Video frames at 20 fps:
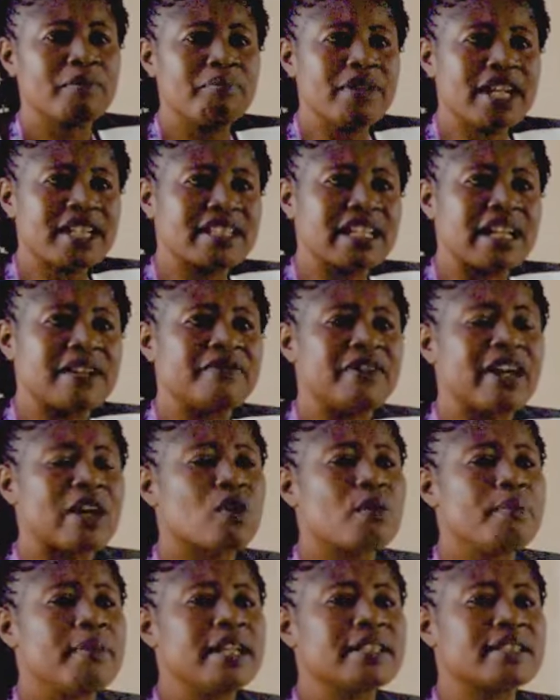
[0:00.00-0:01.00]
Make the
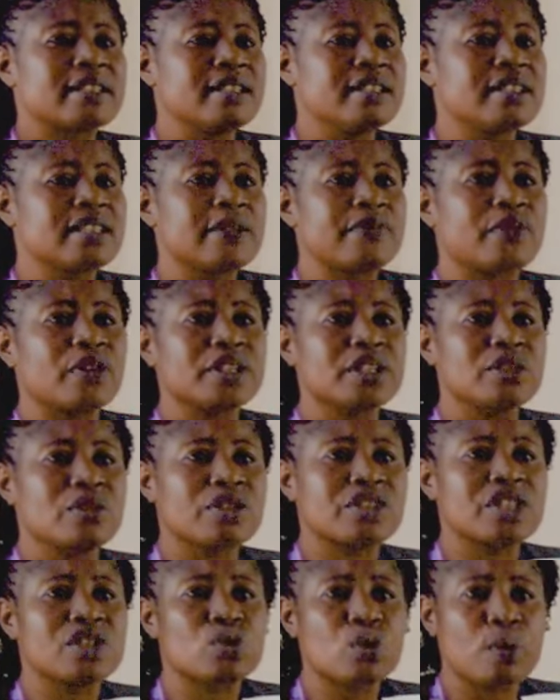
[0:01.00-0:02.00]
environment easy for the
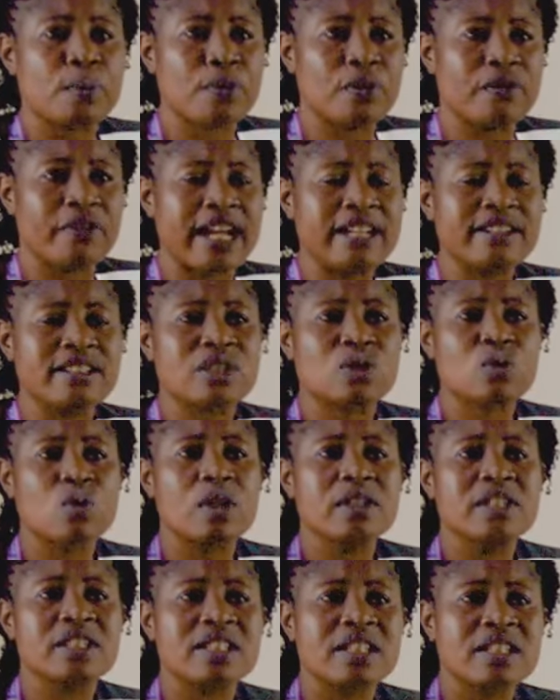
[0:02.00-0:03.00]
nurses to provide this
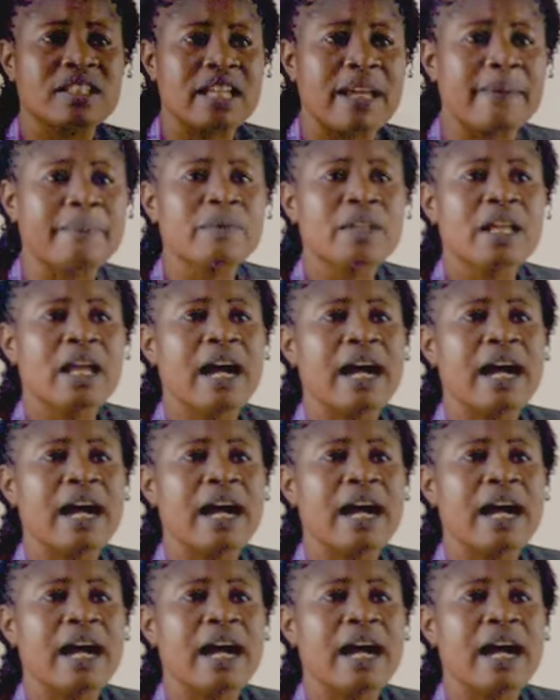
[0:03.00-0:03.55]
quality care,